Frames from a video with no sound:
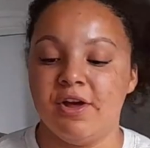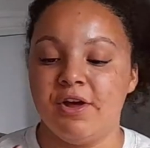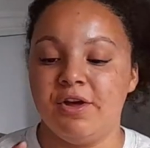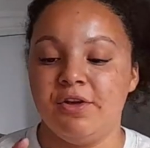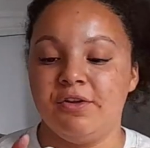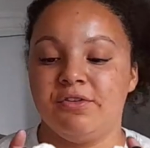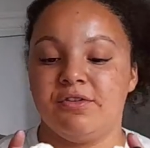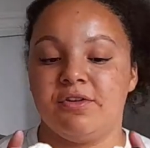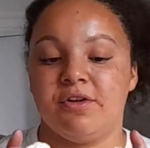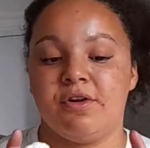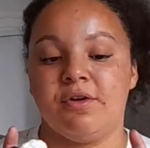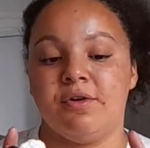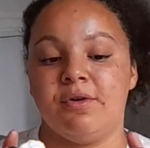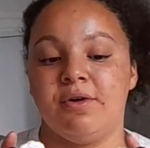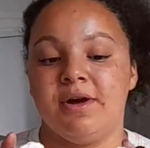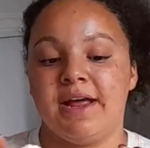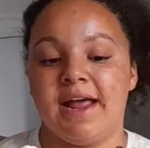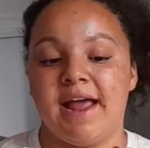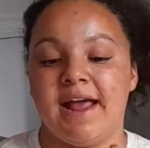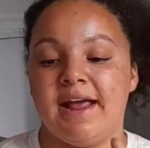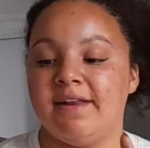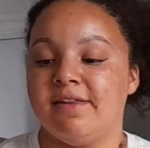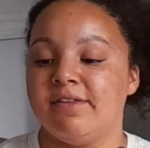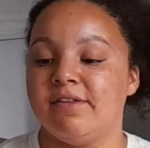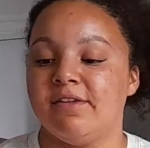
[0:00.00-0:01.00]
So
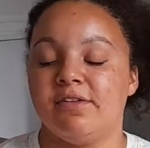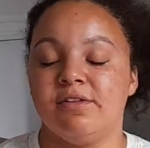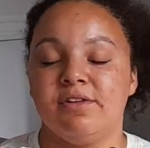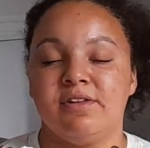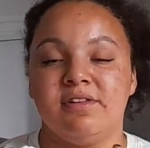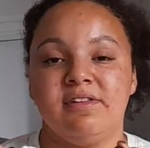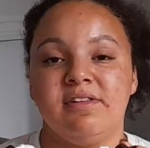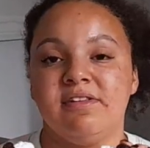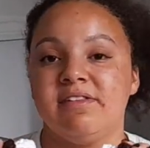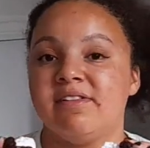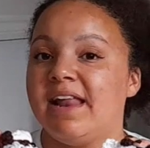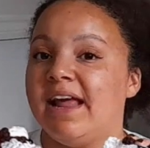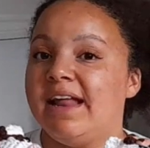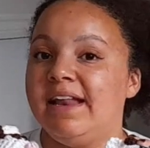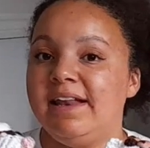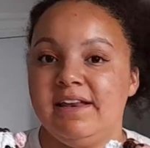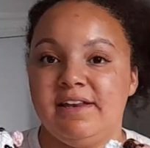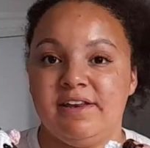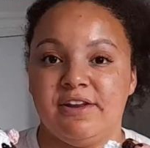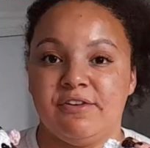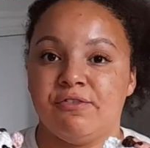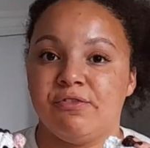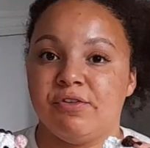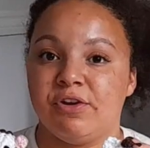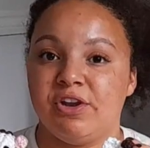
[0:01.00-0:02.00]
again, they're slightly
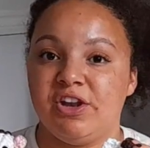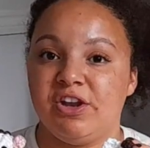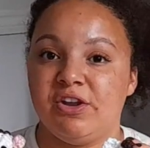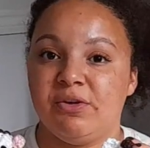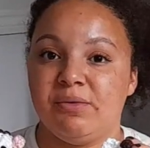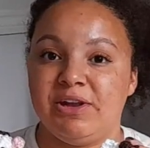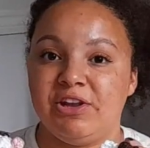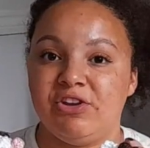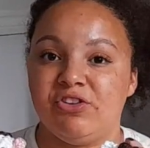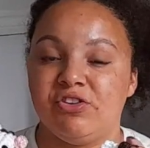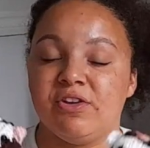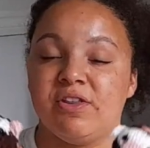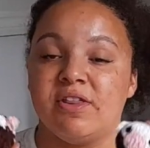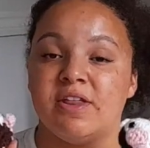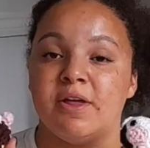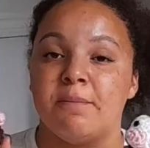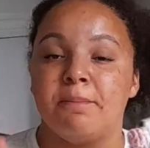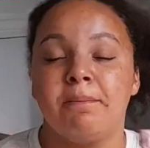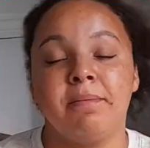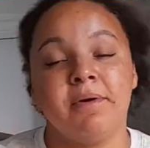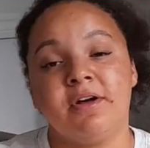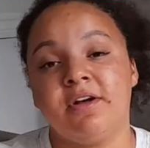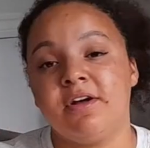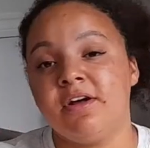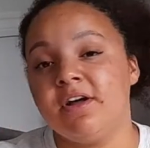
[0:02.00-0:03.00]
different to each other,
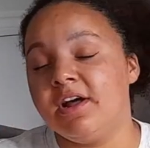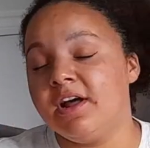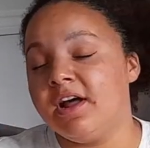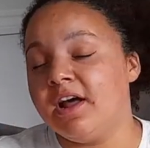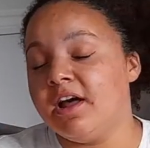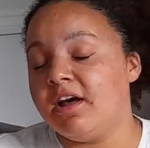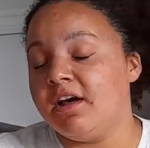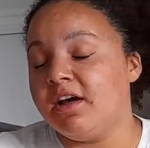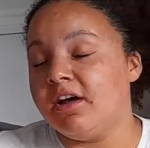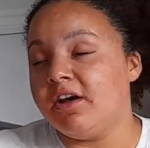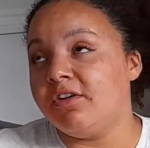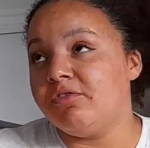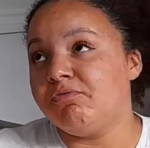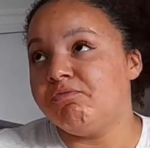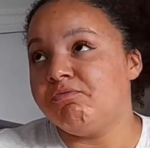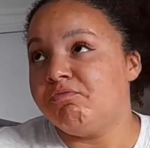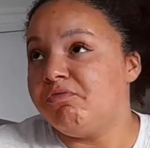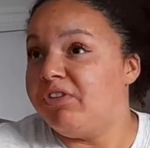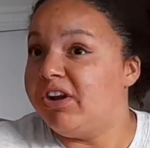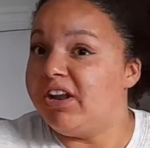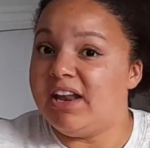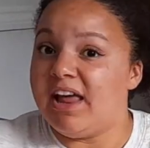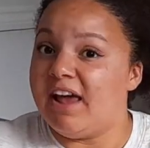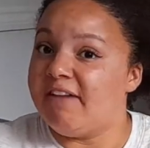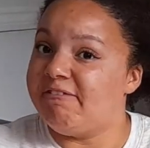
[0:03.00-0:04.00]
but
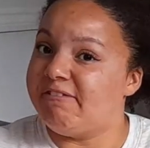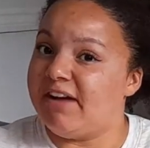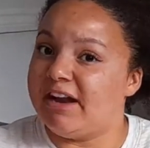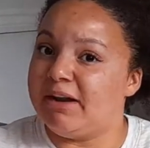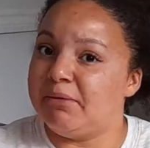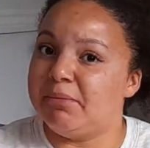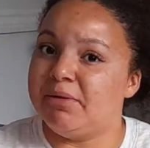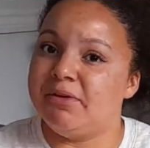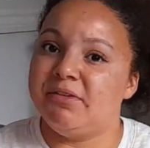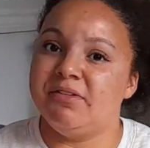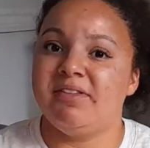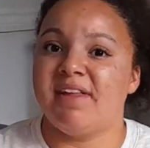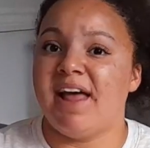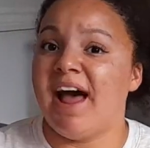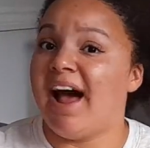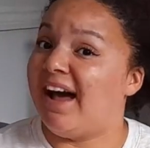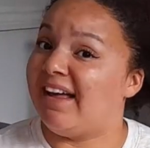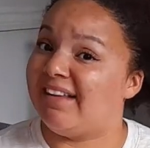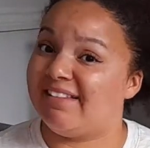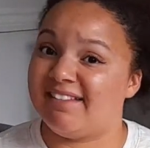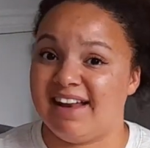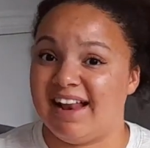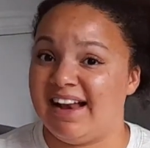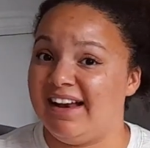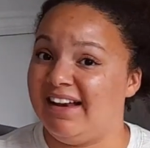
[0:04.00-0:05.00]
real life animals are
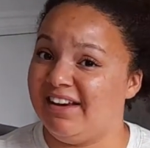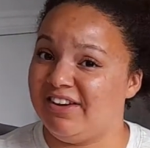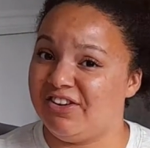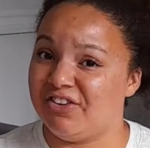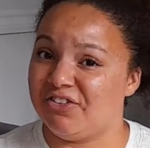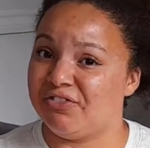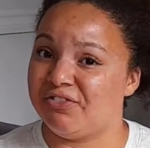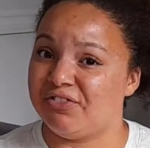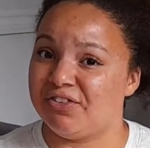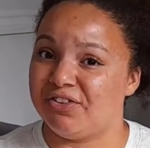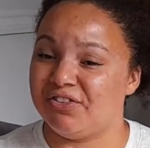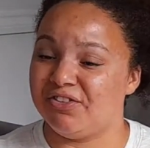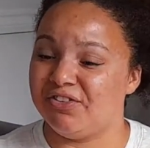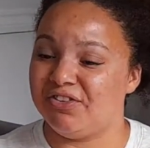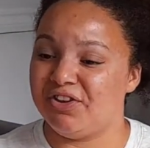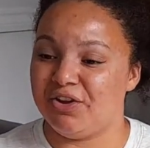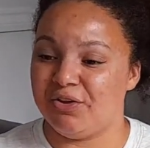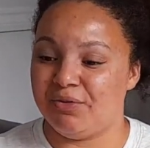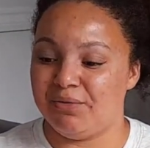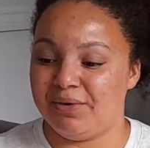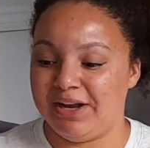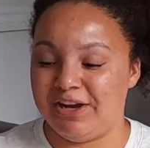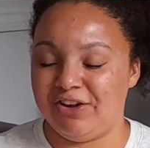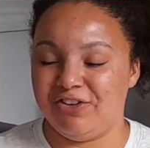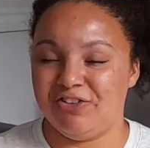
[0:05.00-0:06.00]
slightly different
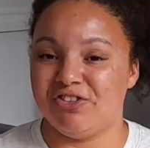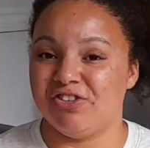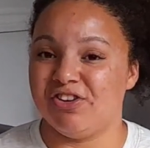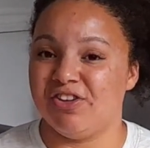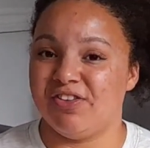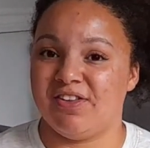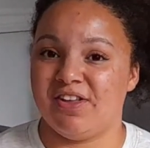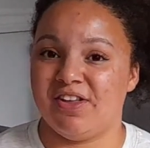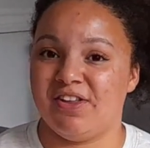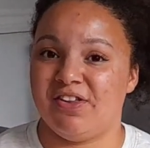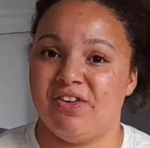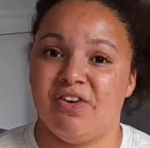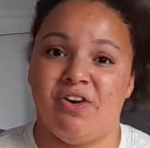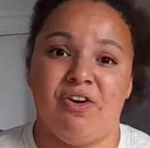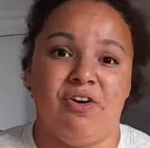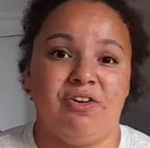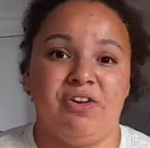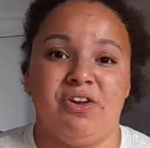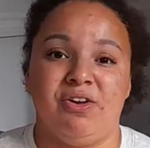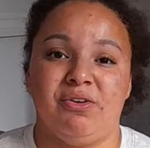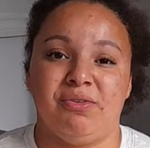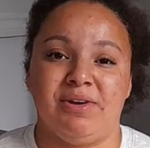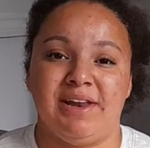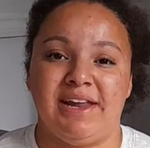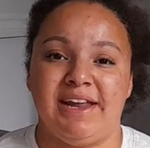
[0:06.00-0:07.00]
to each other, they're all
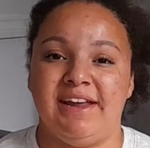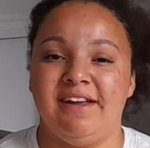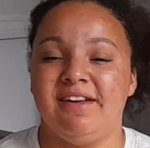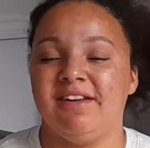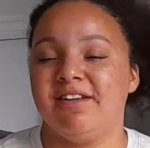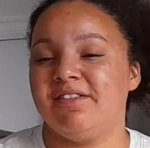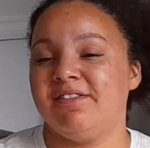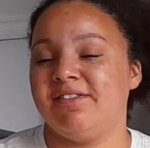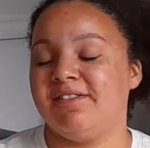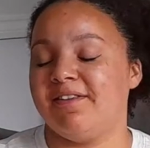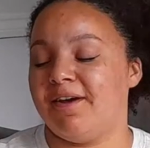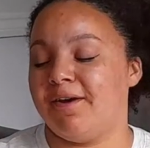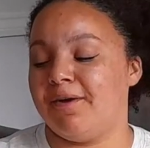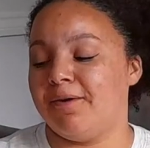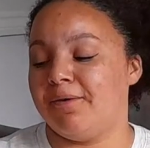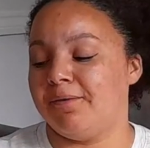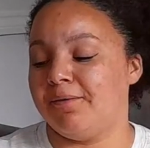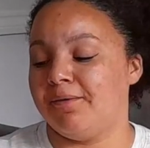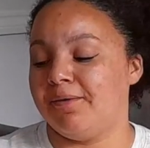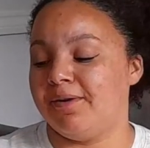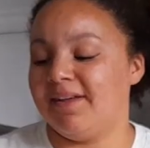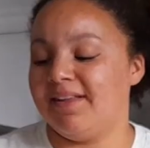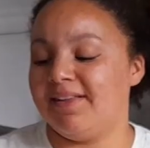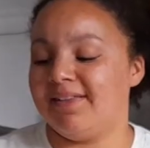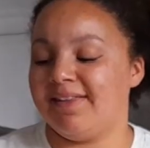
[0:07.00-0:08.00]
unique,
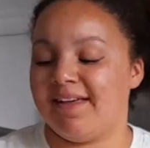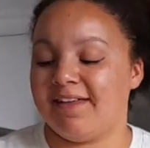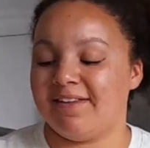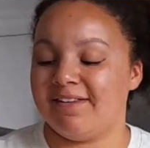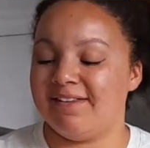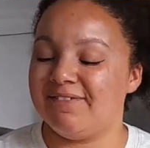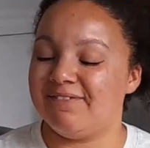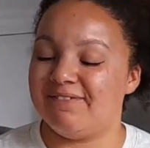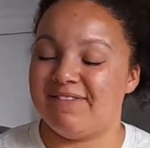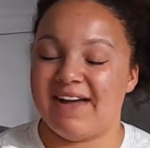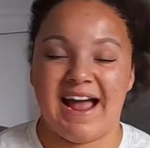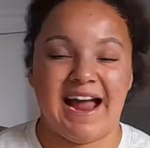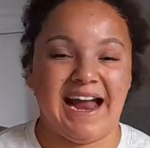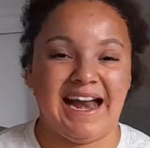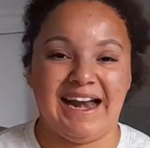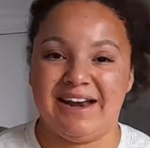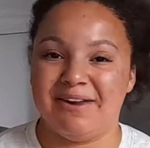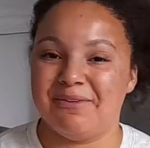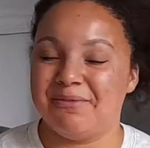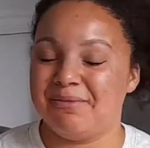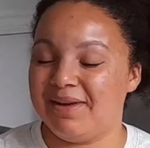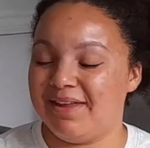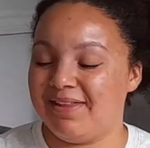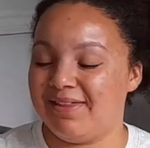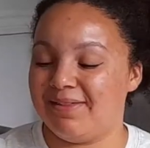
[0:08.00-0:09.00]
so that's fine
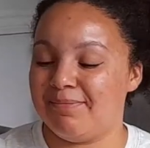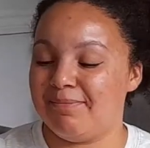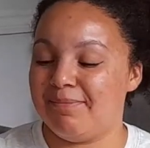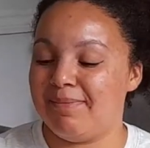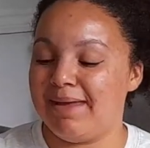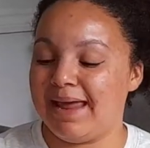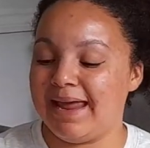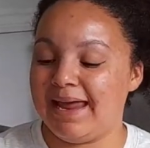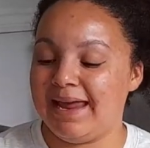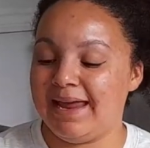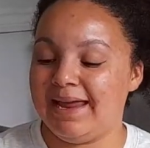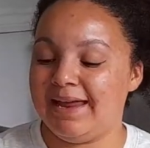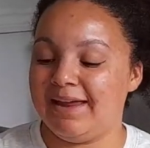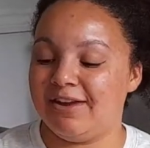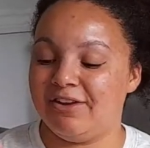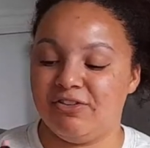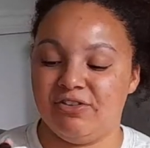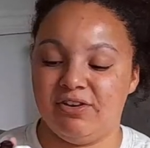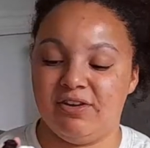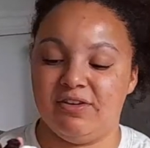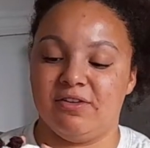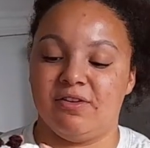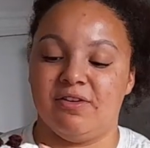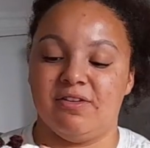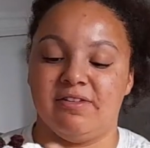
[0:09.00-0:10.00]
with me.
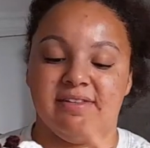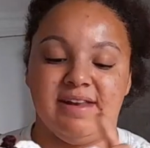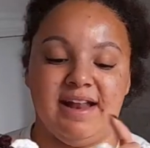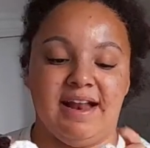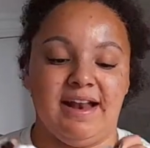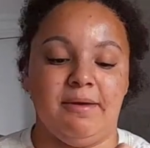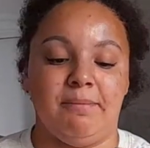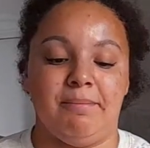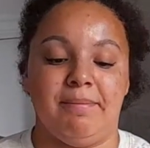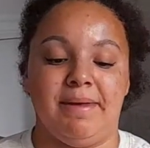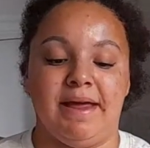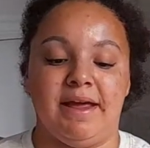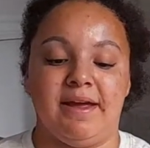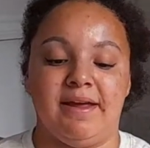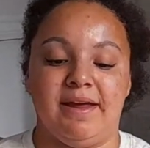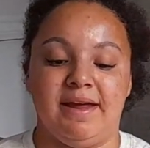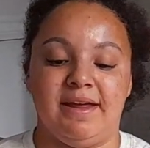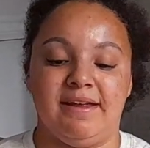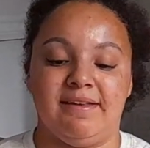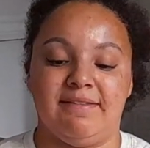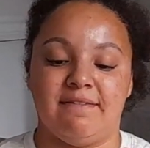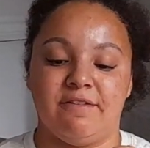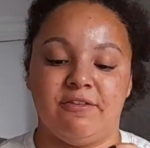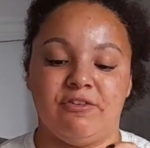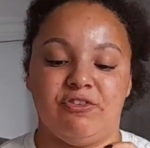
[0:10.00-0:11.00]
She's got slightly bigger
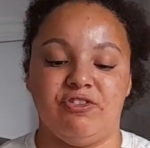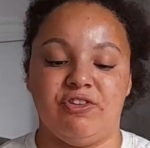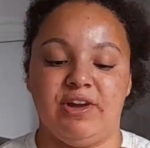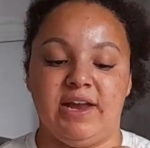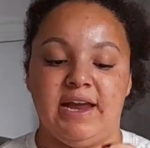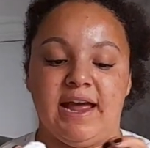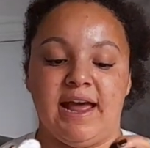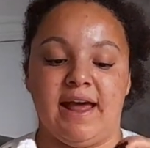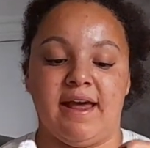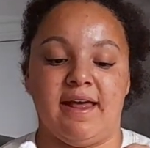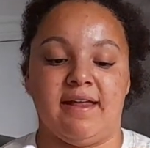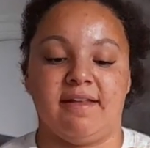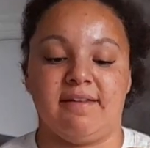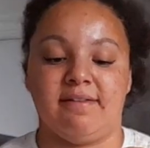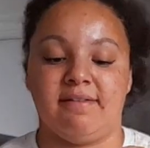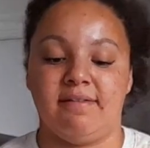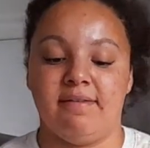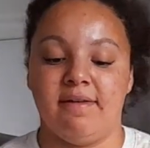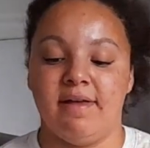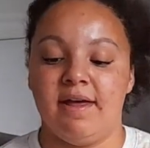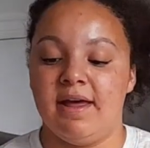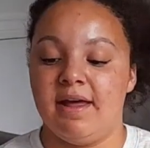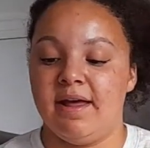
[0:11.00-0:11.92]
ears than she has,